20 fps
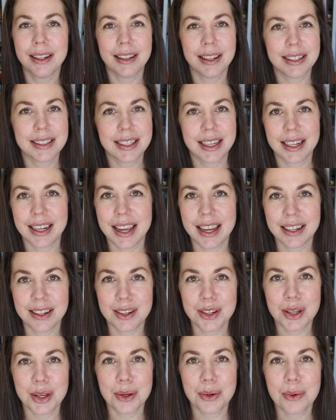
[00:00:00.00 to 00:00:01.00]
let's get
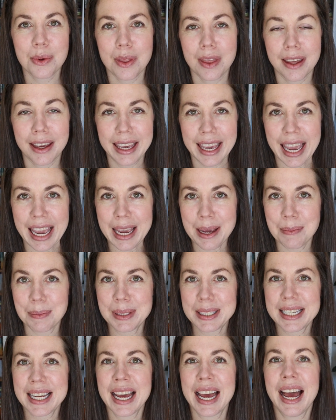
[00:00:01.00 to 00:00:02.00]
into the
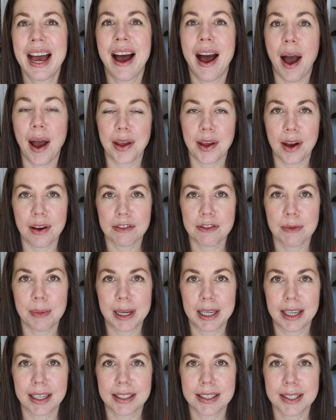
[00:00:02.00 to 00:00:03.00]
games I got for
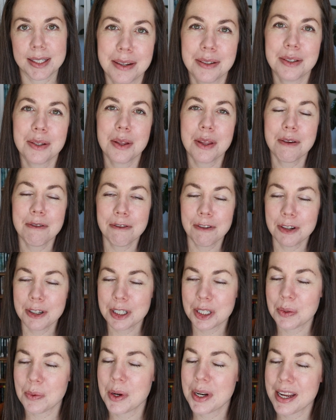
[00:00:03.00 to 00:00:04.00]
my kids. So the
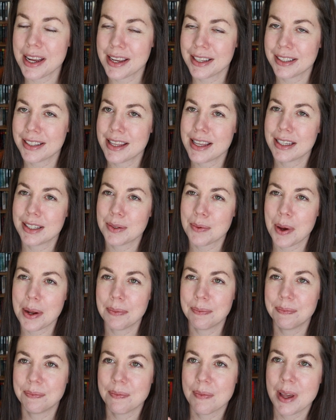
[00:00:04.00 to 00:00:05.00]
first one is this
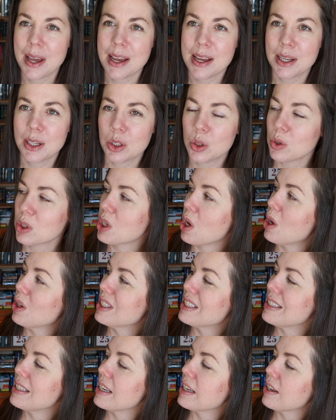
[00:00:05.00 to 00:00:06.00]
one. So it's
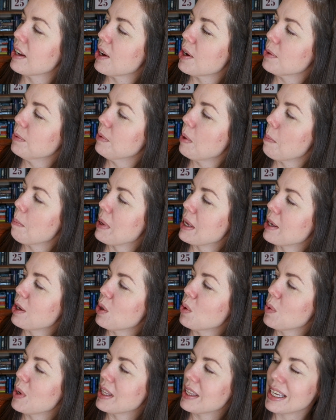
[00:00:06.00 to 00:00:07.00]
called Zingo,
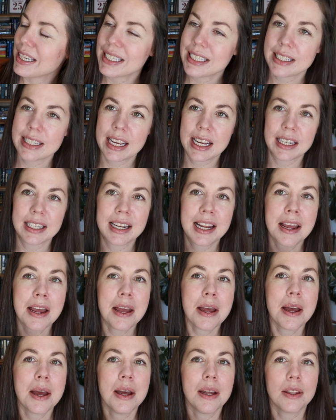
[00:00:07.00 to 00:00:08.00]
Bingo with a Zing.
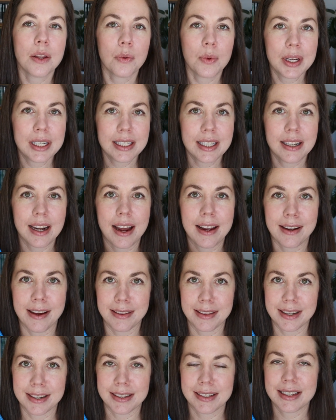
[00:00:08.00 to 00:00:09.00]
The reason I
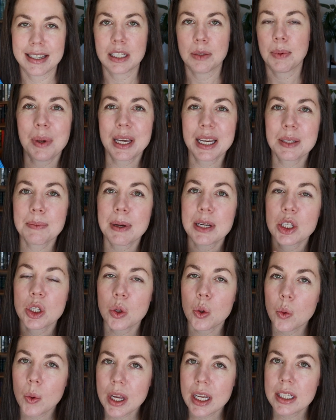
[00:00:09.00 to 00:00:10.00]
got this is because my
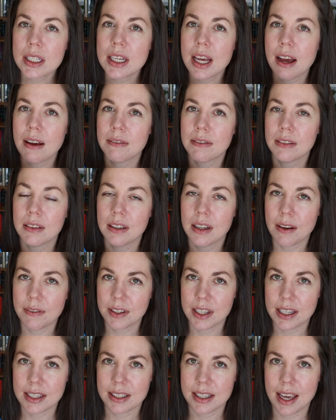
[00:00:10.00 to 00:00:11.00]
twins have
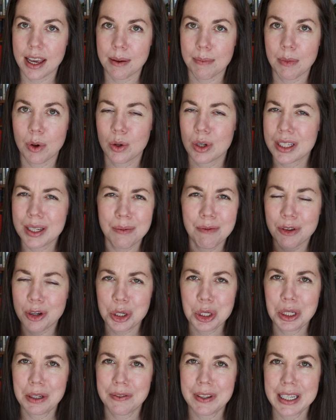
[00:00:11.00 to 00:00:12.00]
loved this game, or some
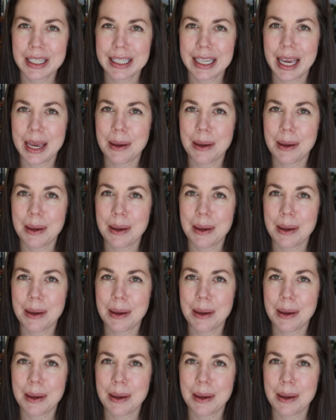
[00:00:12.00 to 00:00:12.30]
version of this